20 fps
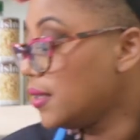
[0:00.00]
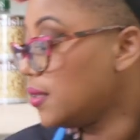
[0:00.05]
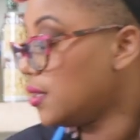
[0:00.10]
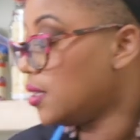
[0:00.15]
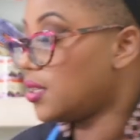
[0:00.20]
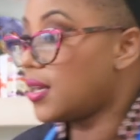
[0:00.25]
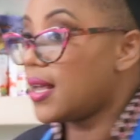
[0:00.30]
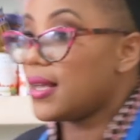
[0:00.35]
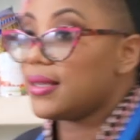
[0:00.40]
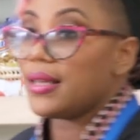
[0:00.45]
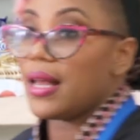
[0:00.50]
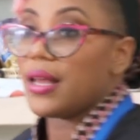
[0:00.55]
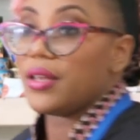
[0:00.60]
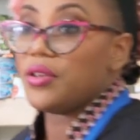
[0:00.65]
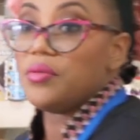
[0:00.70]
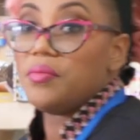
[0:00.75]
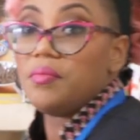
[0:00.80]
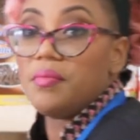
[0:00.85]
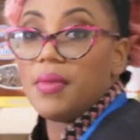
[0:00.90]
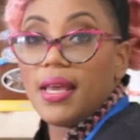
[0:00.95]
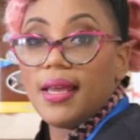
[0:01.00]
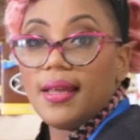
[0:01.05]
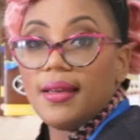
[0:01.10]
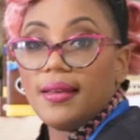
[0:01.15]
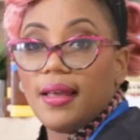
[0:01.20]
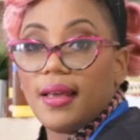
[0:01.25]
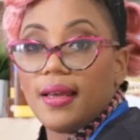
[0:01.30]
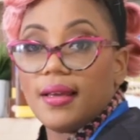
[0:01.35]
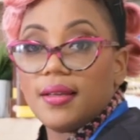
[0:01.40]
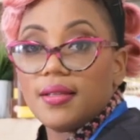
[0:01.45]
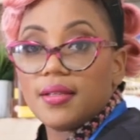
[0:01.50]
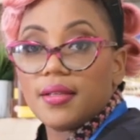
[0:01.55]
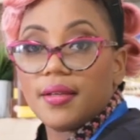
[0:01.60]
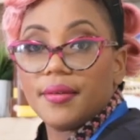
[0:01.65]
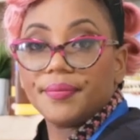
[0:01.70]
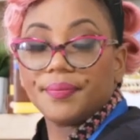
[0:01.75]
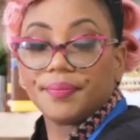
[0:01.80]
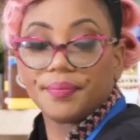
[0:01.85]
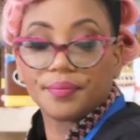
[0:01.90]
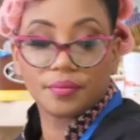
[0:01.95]
suggest that you make this
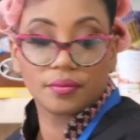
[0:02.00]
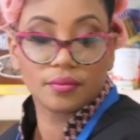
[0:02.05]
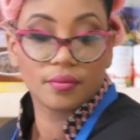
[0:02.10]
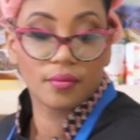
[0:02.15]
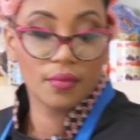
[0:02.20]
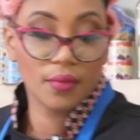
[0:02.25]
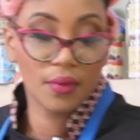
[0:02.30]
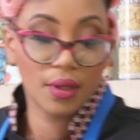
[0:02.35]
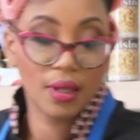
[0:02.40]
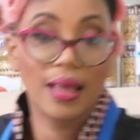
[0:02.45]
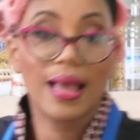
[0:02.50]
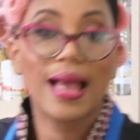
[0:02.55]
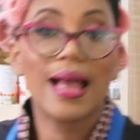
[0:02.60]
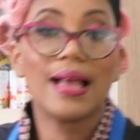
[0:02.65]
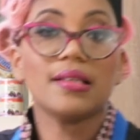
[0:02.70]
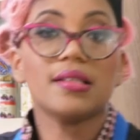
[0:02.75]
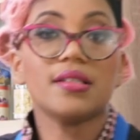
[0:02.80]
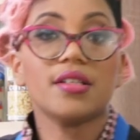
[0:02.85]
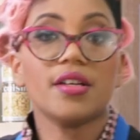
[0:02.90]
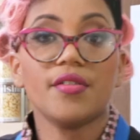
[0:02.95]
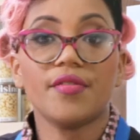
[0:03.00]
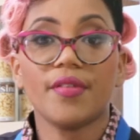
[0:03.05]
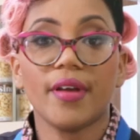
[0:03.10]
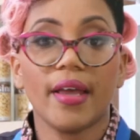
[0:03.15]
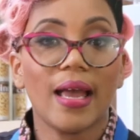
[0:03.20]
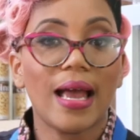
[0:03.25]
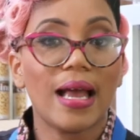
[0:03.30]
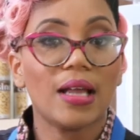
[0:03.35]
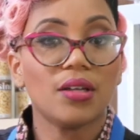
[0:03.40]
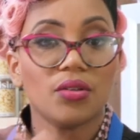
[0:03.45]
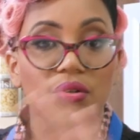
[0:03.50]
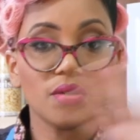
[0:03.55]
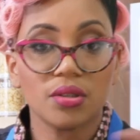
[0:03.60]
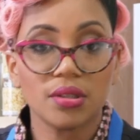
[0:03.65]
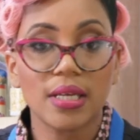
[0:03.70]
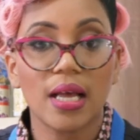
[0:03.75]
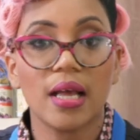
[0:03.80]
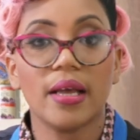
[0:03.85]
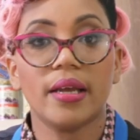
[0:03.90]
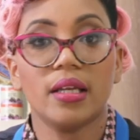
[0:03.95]
and serve it and don't
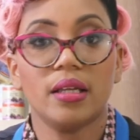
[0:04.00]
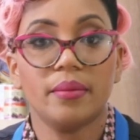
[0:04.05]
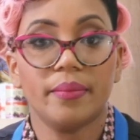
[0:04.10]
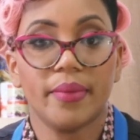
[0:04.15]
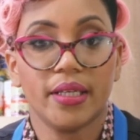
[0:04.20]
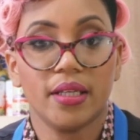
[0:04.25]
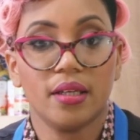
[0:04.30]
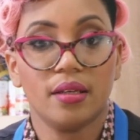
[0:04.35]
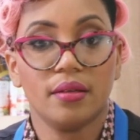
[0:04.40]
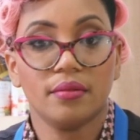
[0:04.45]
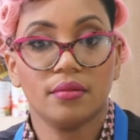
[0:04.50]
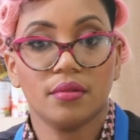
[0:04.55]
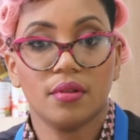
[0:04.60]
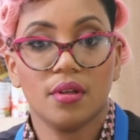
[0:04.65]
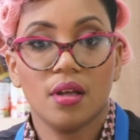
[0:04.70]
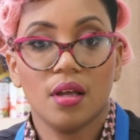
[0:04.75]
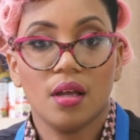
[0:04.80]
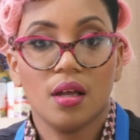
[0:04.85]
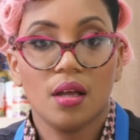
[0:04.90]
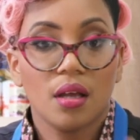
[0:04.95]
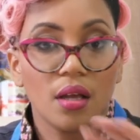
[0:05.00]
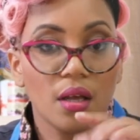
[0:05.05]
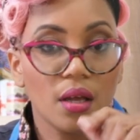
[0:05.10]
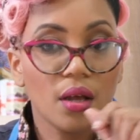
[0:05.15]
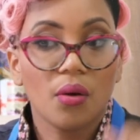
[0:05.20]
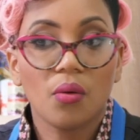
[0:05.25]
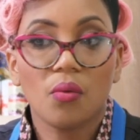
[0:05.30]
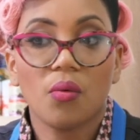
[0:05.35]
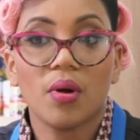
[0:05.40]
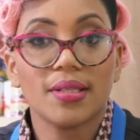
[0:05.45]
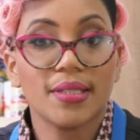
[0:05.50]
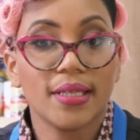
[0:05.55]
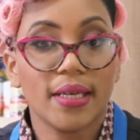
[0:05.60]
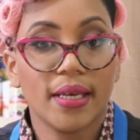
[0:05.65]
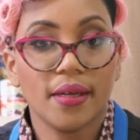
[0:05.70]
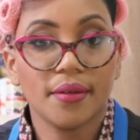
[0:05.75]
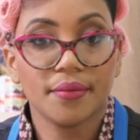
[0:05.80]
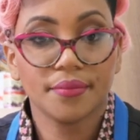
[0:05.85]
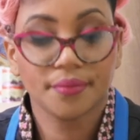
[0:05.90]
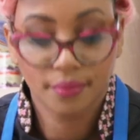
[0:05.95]
tell anybody what's in it.